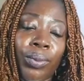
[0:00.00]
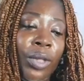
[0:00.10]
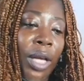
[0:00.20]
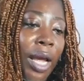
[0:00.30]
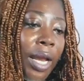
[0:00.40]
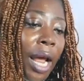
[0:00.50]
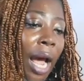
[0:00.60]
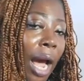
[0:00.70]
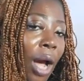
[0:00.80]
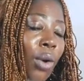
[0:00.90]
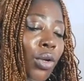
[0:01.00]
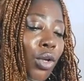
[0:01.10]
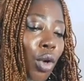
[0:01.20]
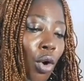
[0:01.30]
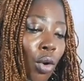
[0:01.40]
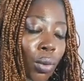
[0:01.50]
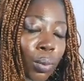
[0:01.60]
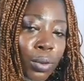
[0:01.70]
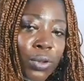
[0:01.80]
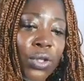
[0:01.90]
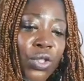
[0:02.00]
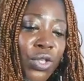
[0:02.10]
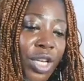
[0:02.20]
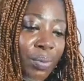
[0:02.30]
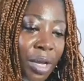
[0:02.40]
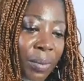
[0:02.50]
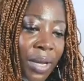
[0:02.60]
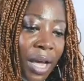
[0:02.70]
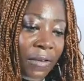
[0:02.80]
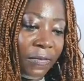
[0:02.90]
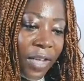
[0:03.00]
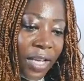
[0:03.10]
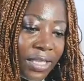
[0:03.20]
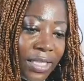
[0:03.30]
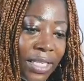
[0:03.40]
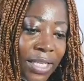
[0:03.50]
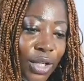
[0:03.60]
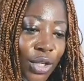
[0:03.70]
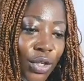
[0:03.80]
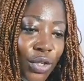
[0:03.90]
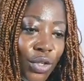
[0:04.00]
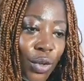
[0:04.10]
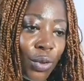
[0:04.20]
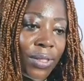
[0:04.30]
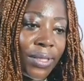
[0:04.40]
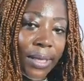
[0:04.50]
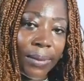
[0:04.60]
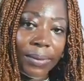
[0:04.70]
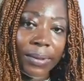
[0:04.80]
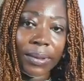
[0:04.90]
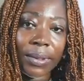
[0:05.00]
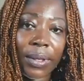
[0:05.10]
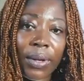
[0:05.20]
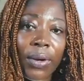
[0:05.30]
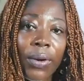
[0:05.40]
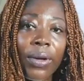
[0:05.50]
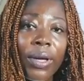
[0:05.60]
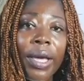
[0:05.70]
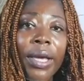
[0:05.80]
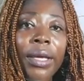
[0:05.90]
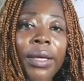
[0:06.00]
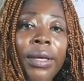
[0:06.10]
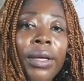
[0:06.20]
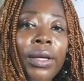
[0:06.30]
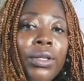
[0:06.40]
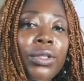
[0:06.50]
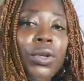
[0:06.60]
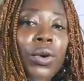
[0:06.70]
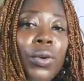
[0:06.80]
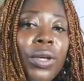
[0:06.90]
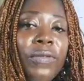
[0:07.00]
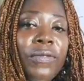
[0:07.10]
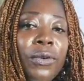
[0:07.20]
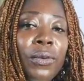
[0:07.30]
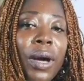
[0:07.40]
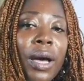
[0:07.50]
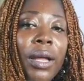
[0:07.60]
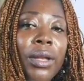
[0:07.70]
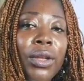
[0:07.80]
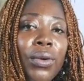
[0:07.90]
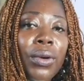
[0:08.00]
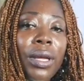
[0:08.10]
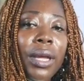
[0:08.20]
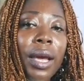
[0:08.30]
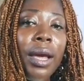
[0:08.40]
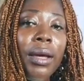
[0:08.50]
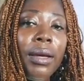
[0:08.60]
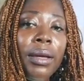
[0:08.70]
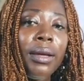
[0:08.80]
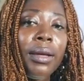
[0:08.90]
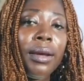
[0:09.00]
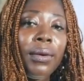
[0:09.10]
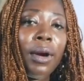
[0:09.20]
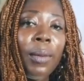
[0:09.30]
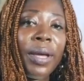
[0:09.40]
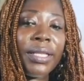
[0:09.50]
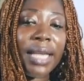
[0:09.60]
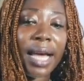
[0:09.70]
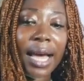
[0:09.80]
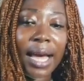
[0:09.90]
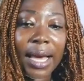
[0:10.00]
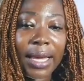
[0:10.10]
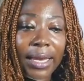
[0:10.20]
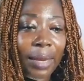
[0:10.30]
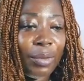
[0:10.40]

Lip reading: and how your positioning may be affecting your sales. Okay, so if you are new here, comment hi, let me